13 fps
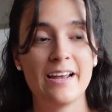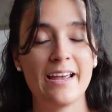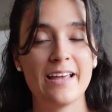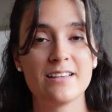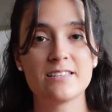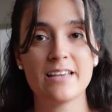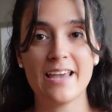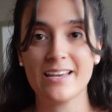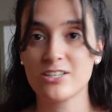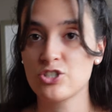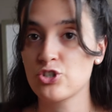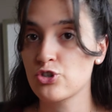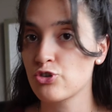It's
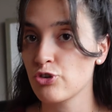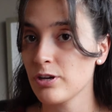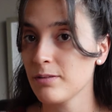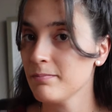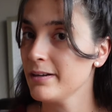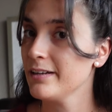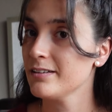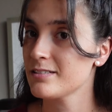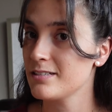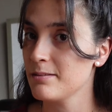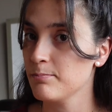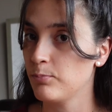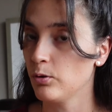extremely
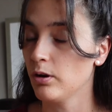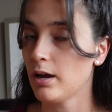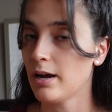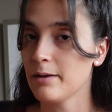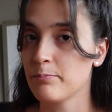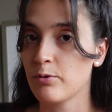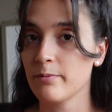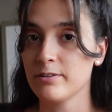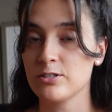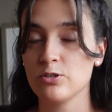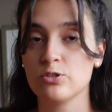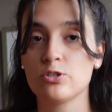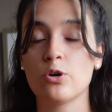simple, I
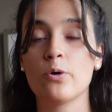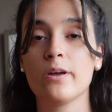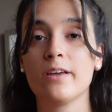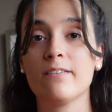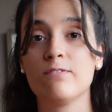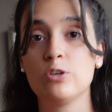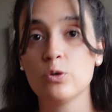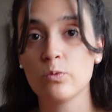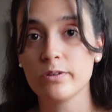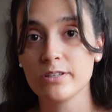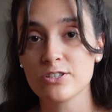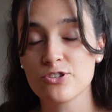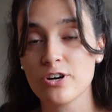promise you. So if you
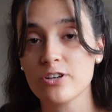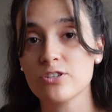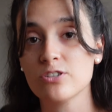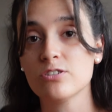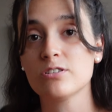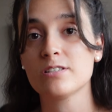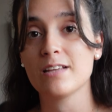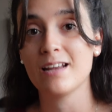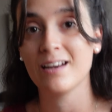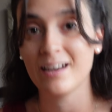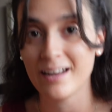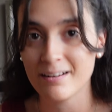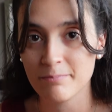want the instructions,
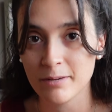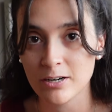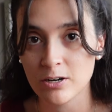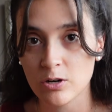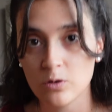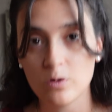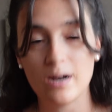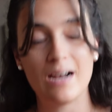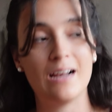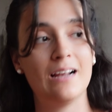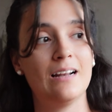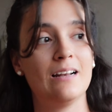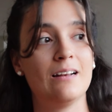let me know.
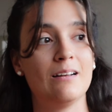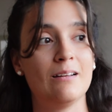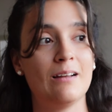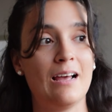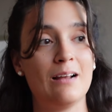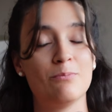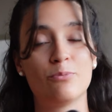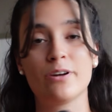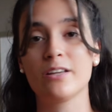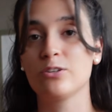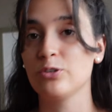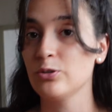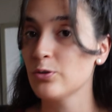I'll bring
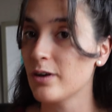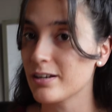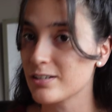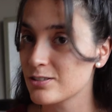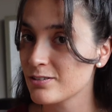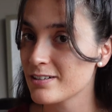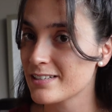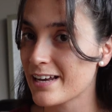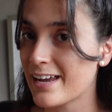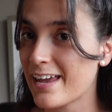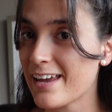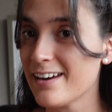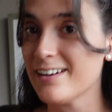it to you as soon as I
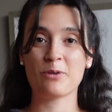can.